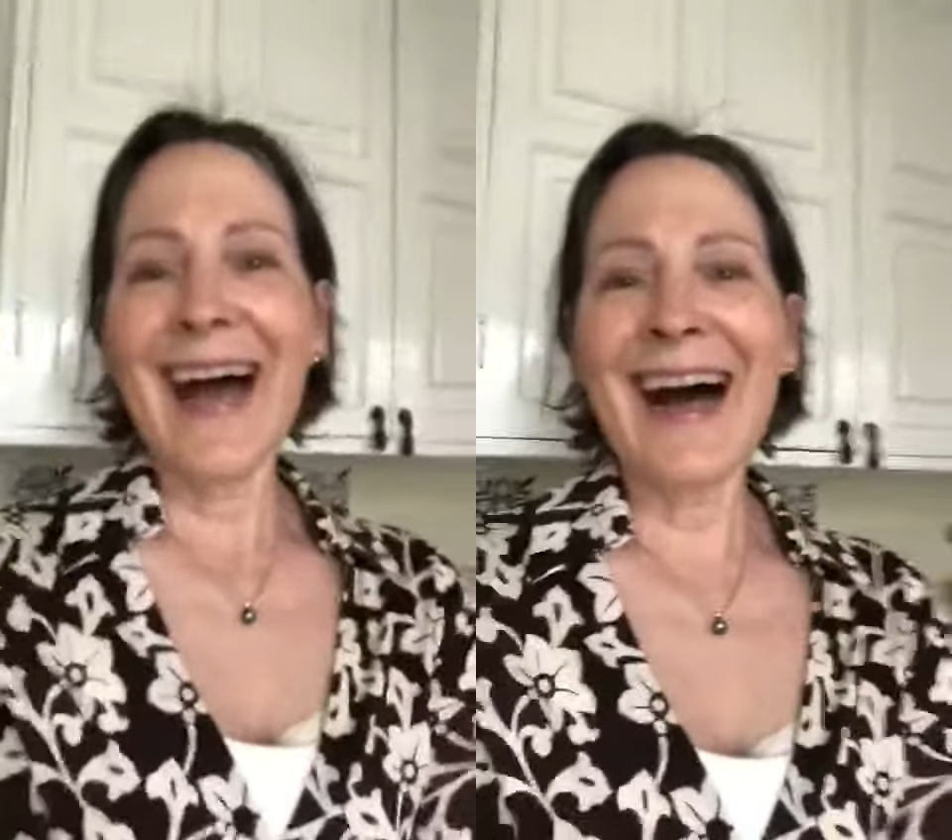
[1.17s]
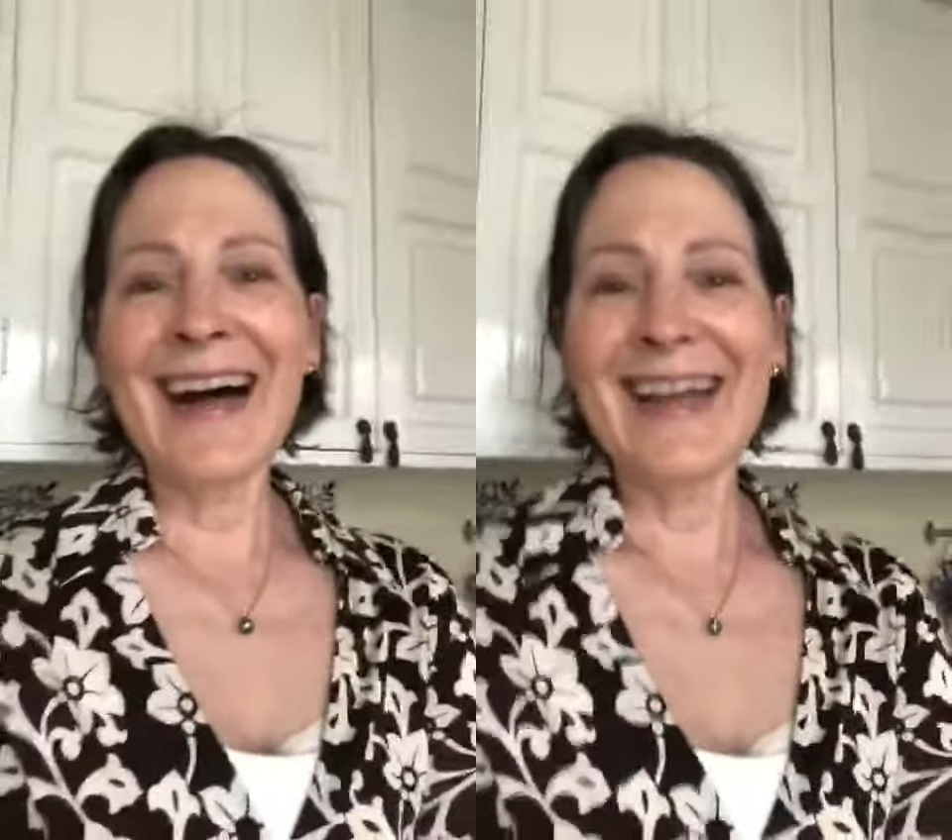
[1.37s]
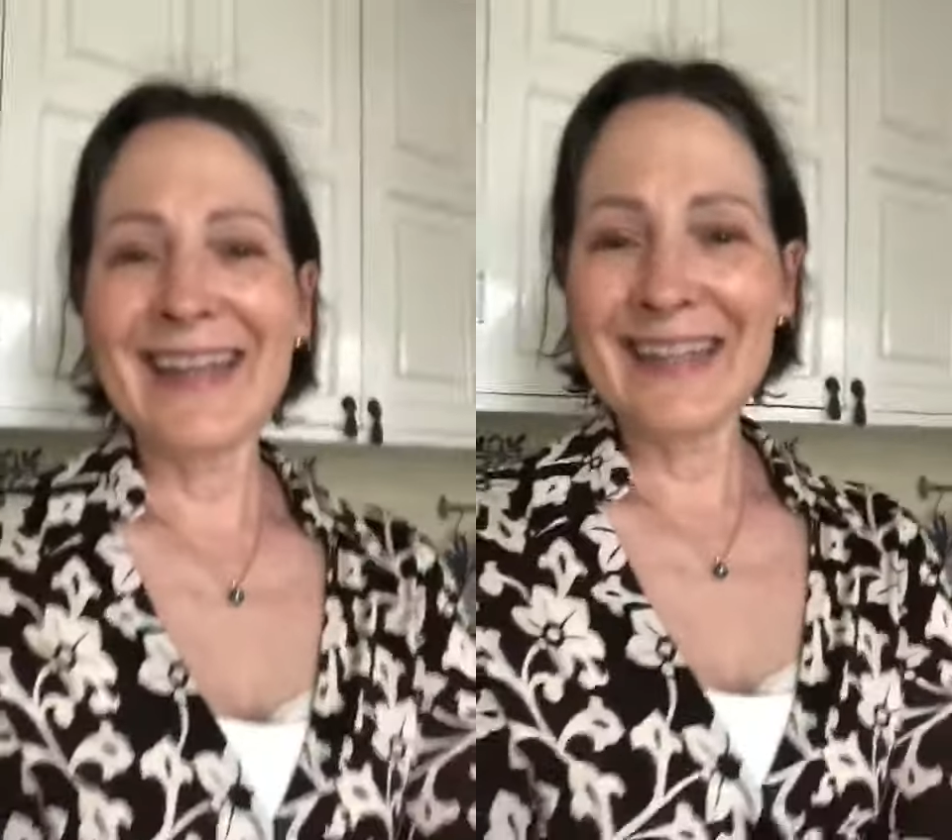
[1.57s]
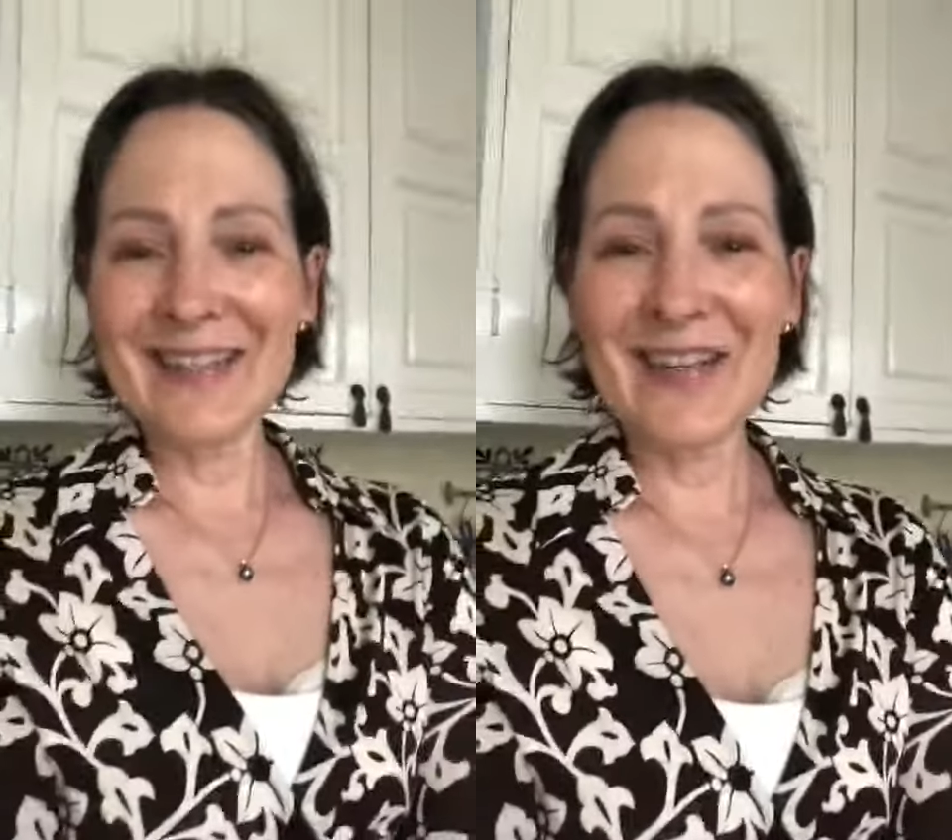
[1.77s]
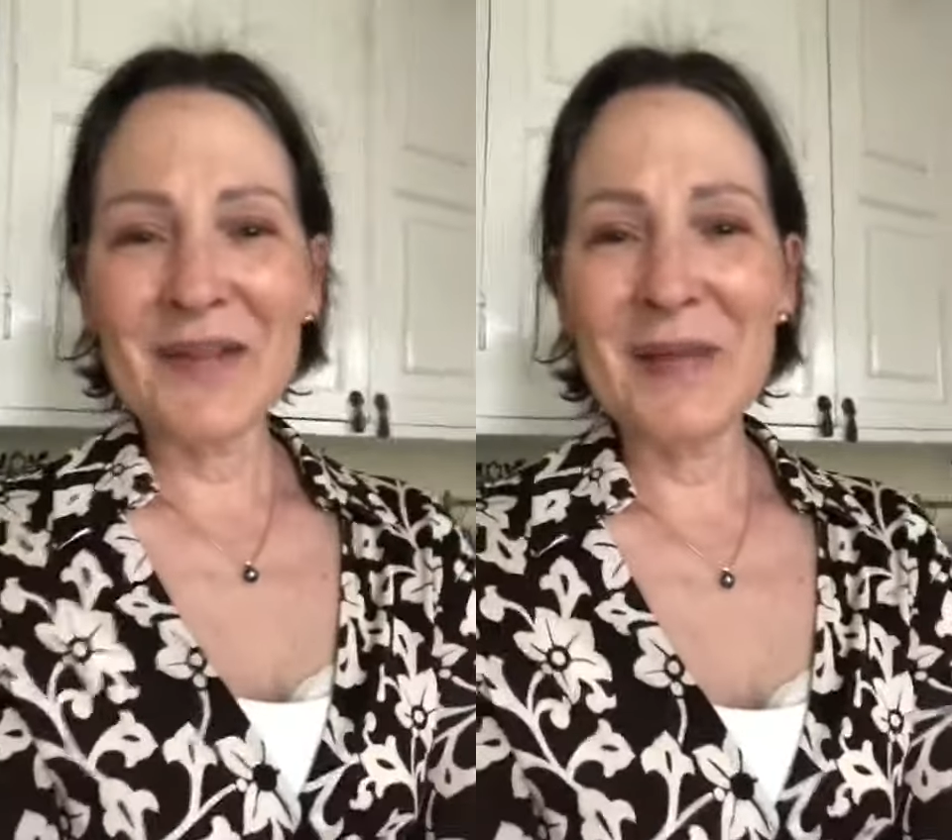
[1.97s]
Hi, it's
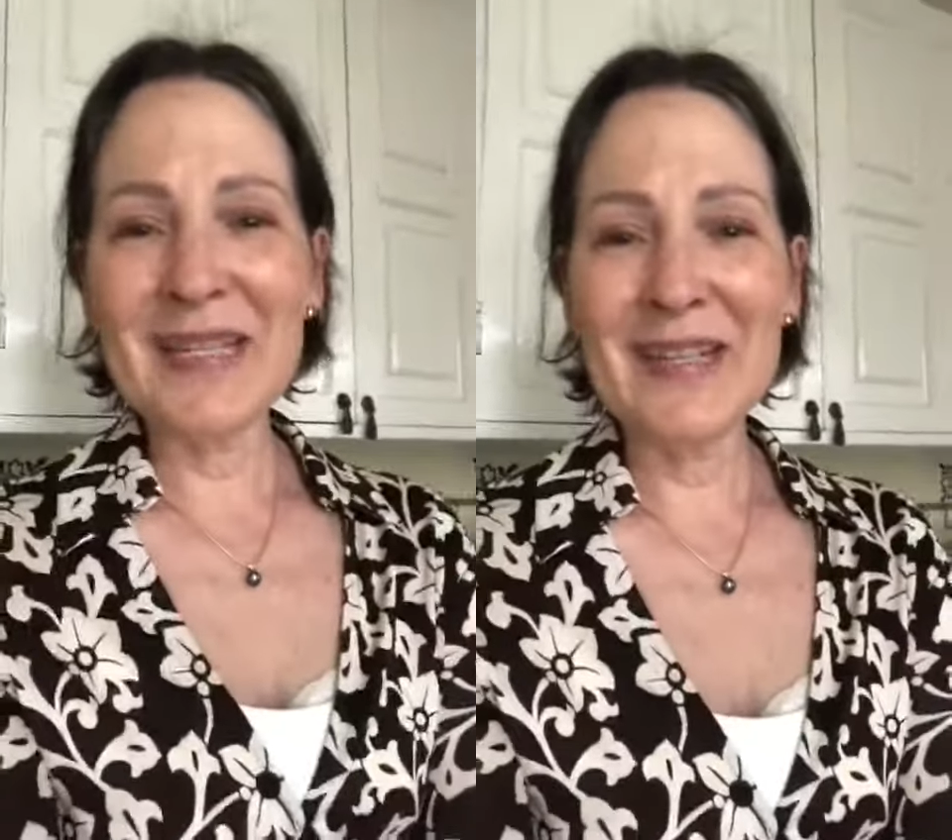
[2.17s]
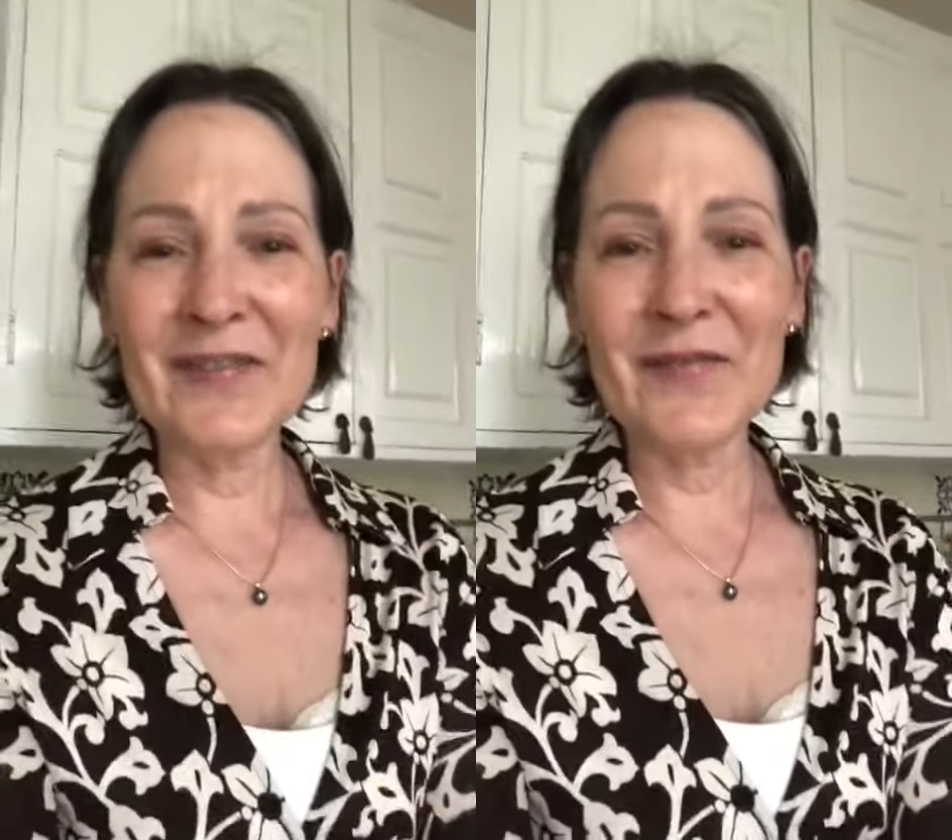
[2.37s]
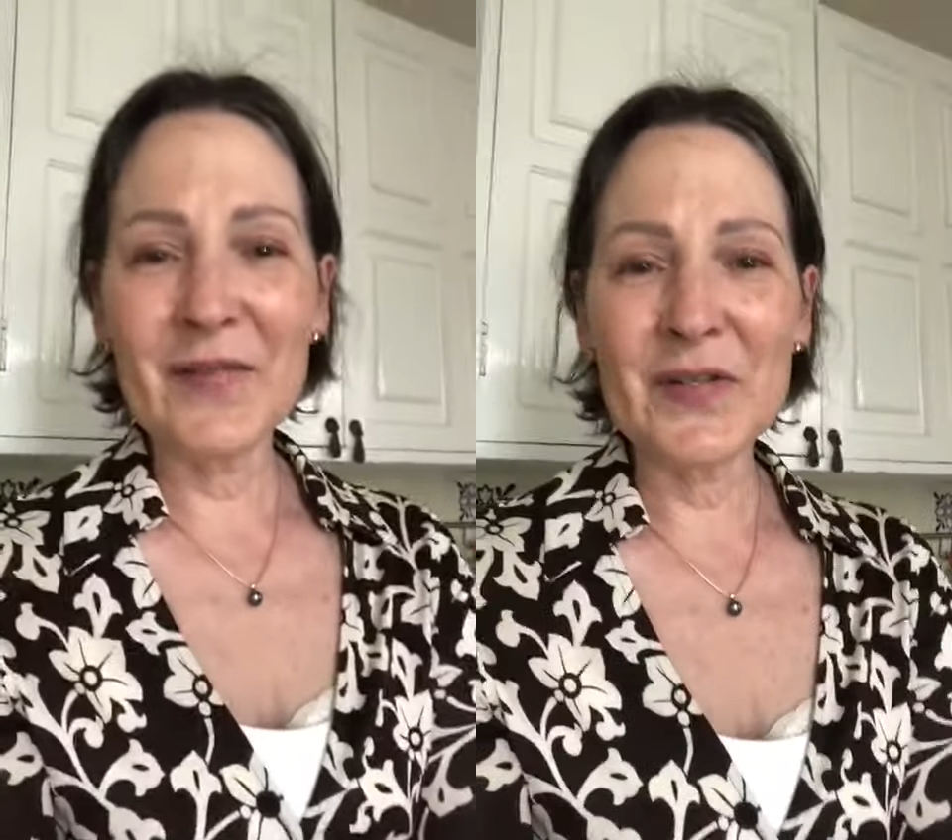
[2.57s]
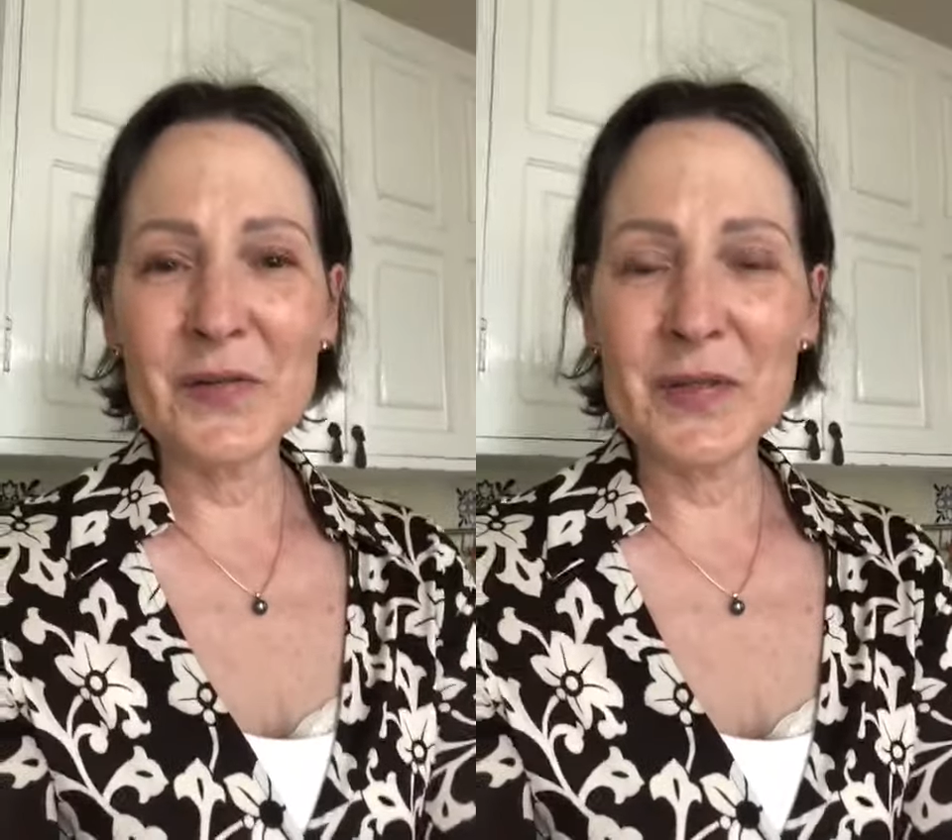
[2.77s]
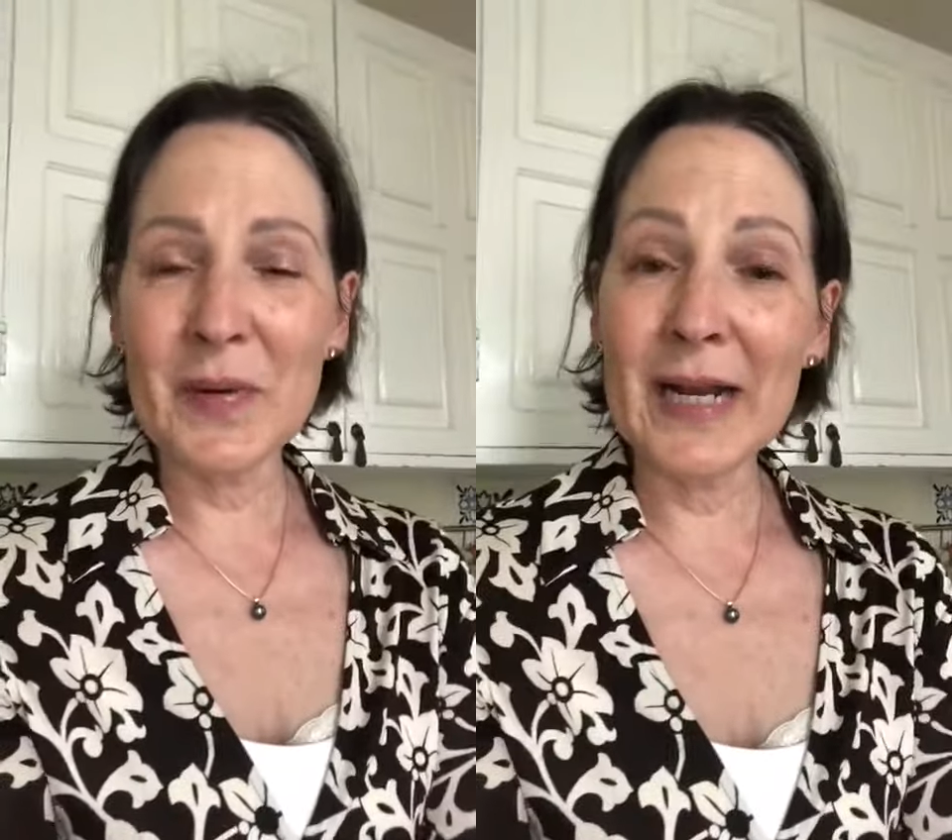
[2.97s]
Jane Mason here from
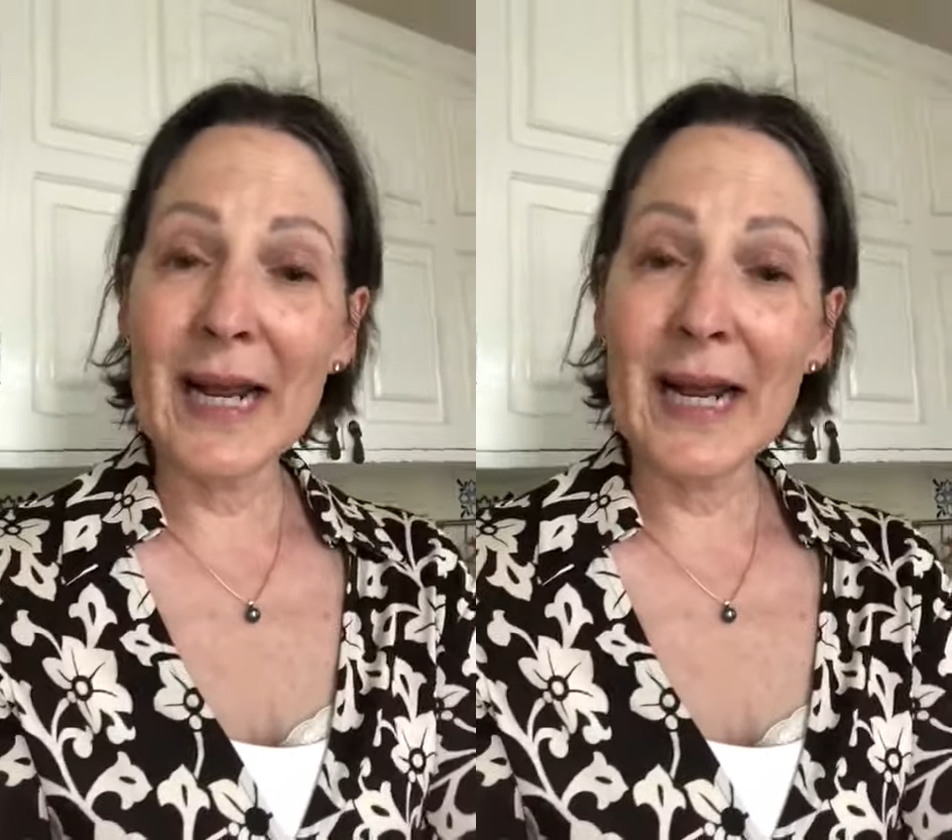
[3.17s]
Virtuous Bread.